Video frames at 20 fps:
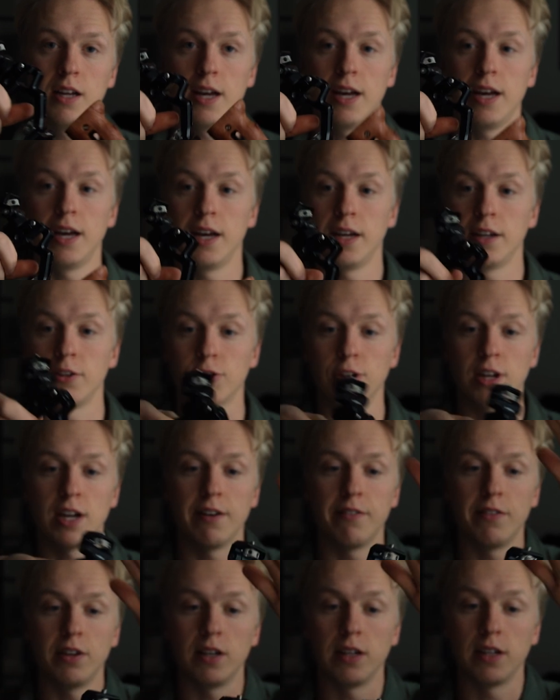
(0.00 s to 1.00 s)
and you can
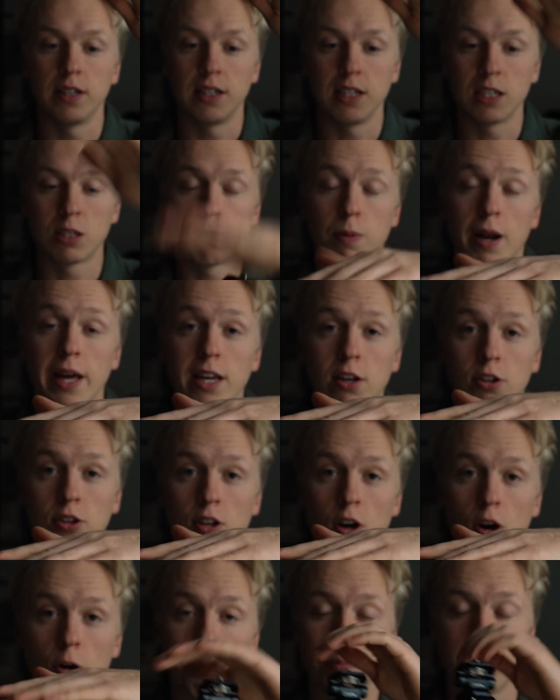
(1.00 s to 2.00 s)
have a display on
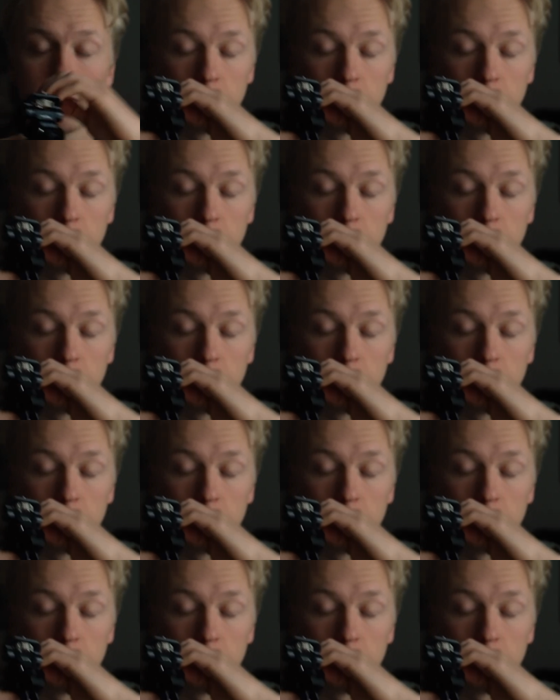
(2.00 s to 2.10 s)
top.